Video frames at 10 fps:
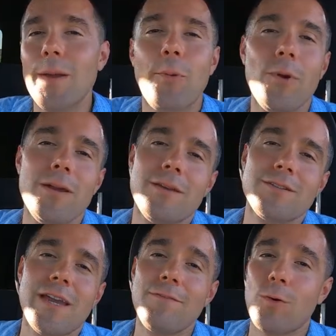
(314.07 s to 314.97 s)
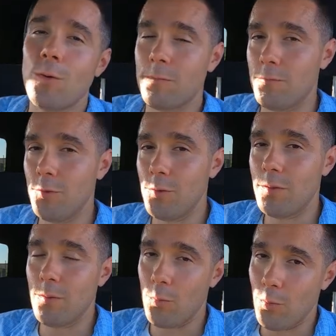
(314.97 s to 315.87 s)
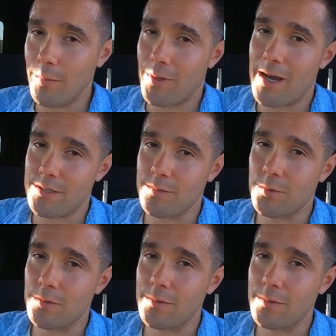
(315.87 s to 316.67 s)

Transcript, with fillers: My point is have the whole fruit when possible.